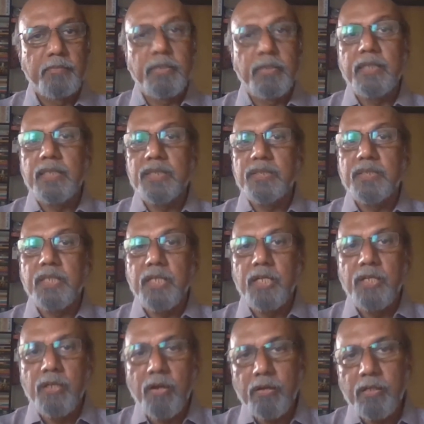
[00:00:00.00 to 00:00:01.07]
But this
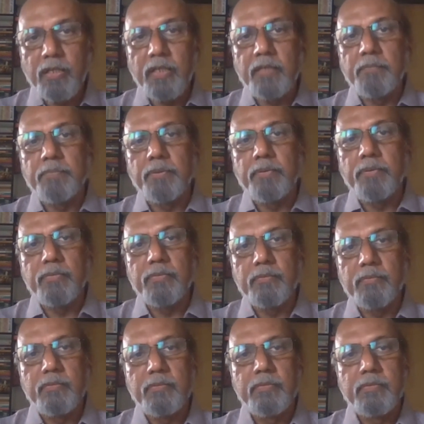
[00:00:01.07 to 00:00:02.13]
did not improve
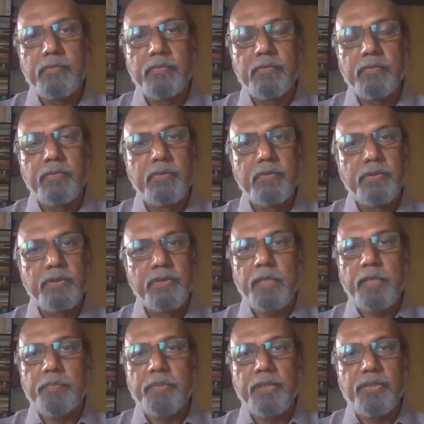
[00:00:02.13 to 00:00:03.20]

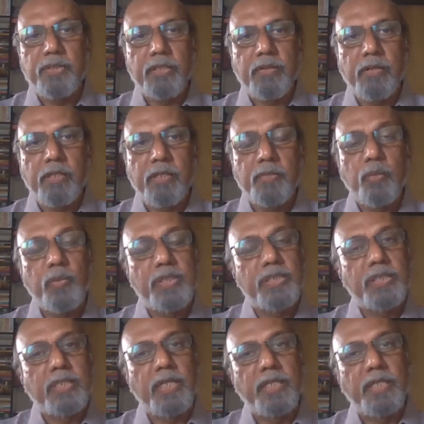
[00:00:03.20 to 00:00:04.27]
Japanese economy,
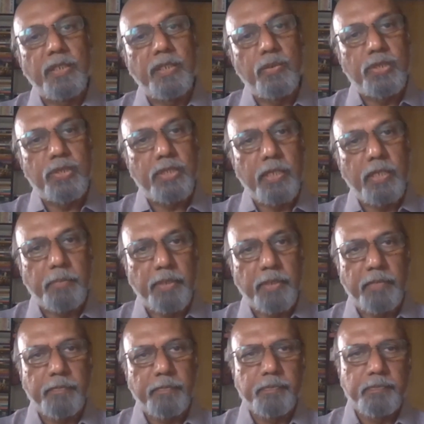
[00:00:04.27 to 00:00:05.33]
which continued
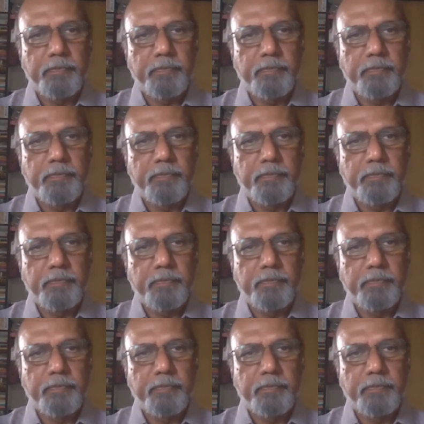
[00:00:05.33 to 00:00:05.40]
slipping.